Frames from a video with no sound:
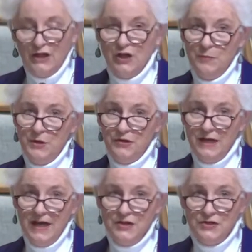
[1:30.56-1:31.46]

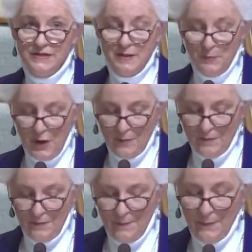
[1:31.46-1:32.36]
communications and
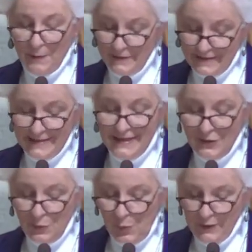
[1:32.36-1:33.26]
publicity
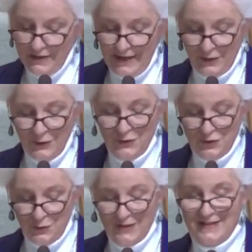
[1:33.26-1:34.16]
coordinator
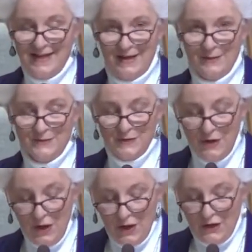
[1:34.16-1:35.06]
Joy Downs,
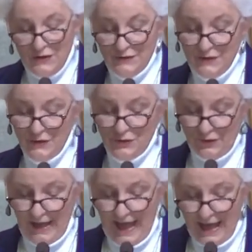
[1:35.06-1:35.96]

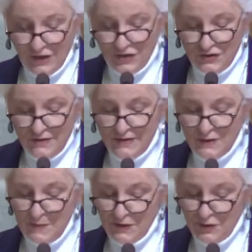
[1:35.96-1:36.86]
social action,
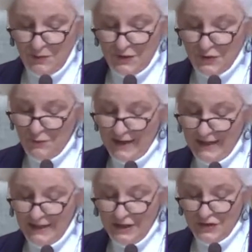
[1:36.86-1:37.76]
special mission
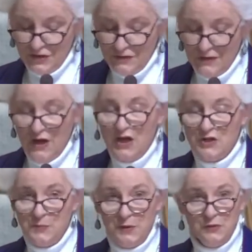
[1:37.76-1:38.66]
recognition,
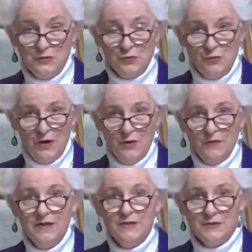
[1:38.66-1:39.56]
spiritual
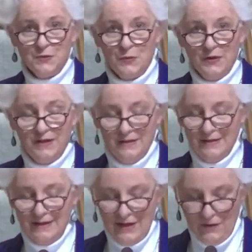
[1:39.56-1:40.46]
growth
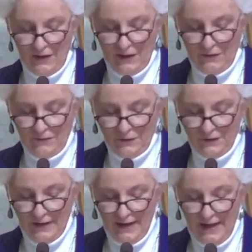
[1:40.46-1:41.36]
historian Gail Elfert,
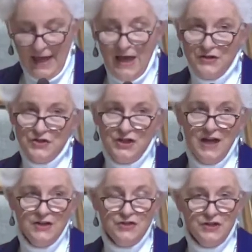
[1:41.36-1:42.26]

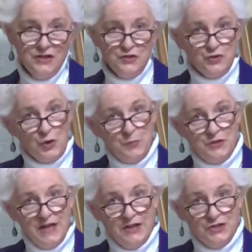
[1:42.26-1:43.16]
education and
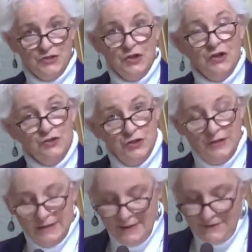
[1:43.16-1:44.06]
interpretation
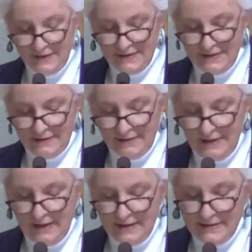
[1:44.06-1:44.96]
Judy Livingston,
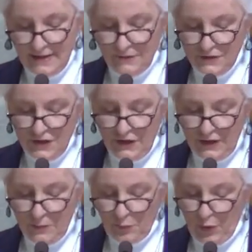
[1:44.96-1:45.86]

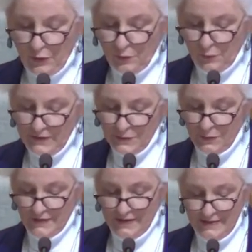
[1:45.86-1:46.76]
secretary and program
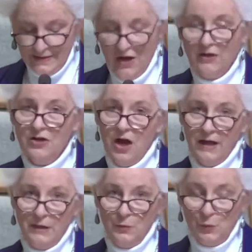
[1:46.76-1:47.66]
resources
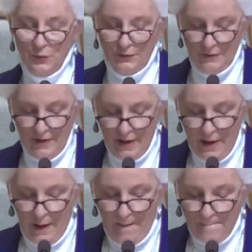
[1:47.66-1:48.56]
Connie Warren,
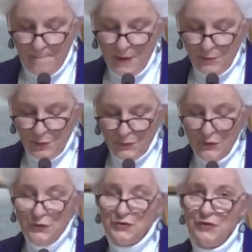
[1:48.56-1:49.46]
Member
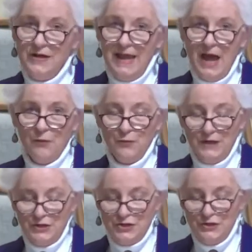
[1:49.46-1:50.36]
Nurture and
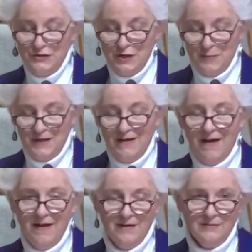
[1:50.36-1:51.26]
Outreach, Domi
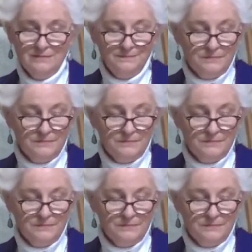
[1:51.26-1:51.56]
Kyle.